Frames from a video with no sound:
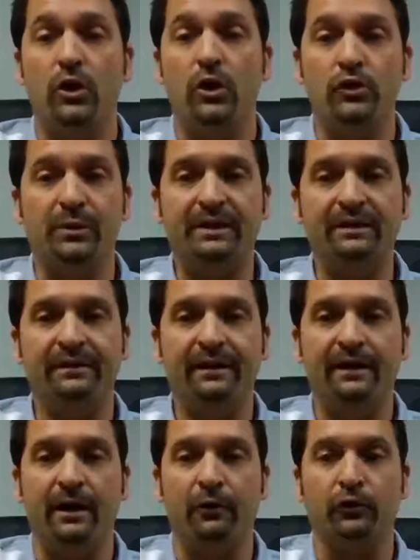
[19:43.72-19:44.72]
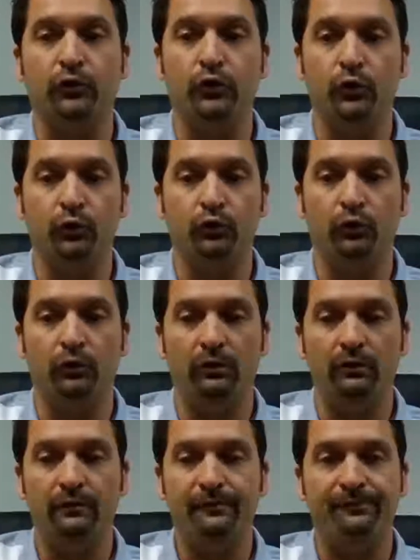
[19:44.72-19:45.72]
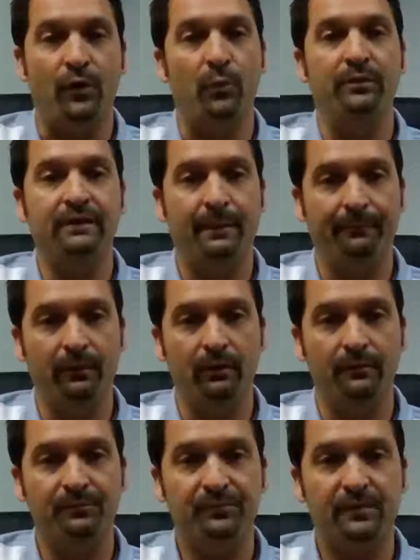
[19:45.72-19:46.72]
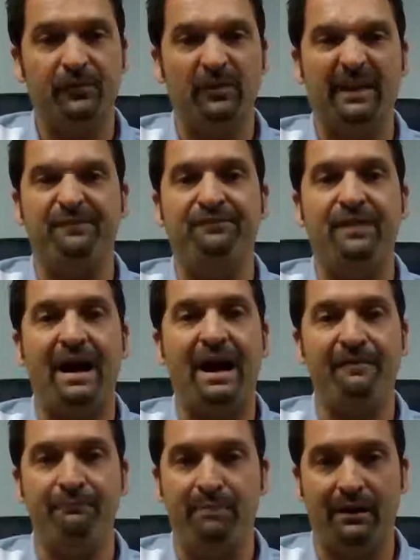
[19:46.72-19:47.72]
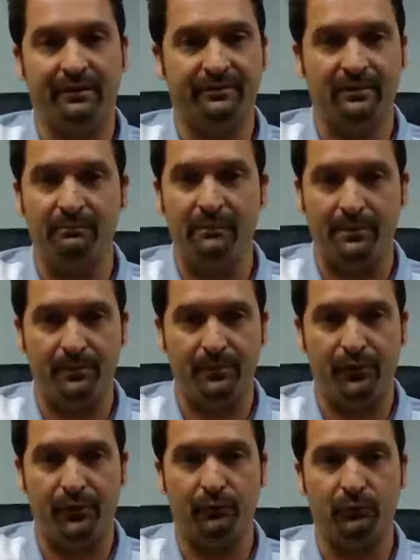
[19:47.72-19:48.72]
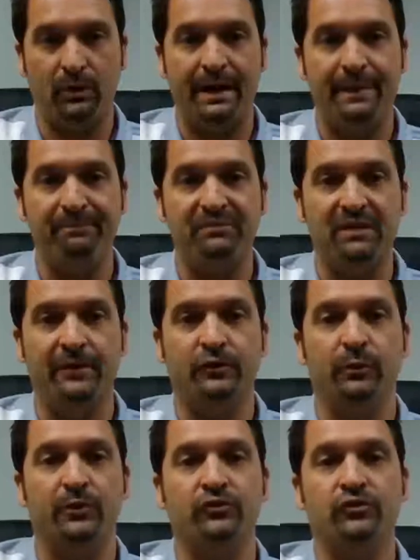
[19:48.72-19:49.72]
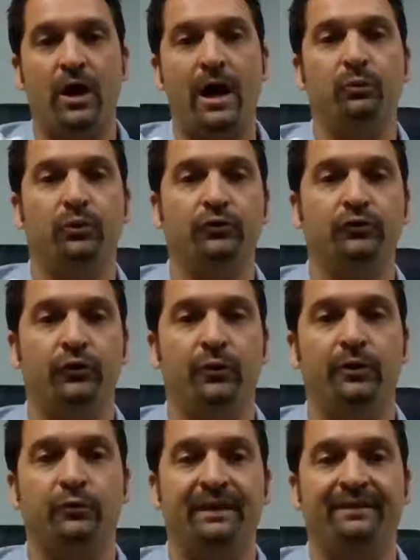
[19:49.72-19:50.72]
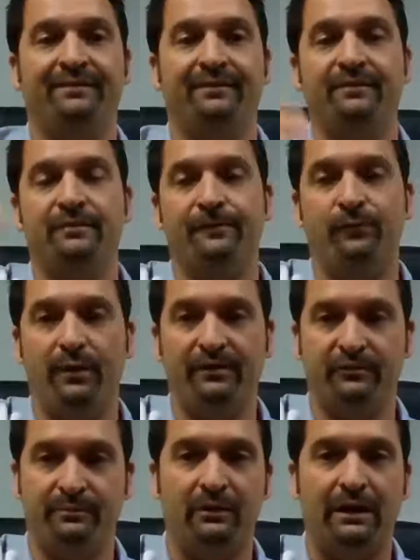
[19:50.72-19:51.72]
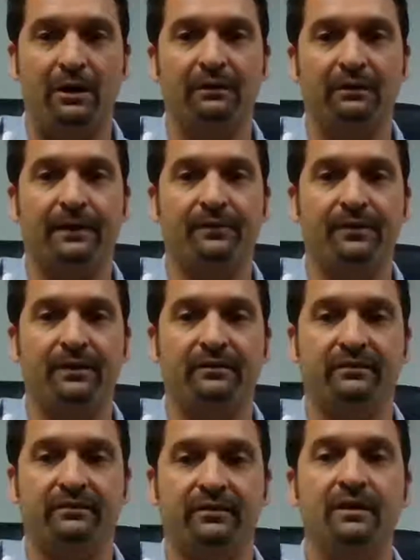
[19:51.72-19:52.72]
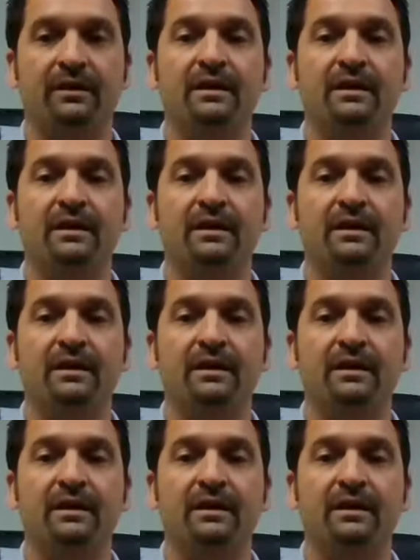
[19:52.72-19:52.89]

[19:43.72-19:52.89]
you can get a Google phone number for like $5 a month, right? And so what John will do is when he sends a voicemail out like this,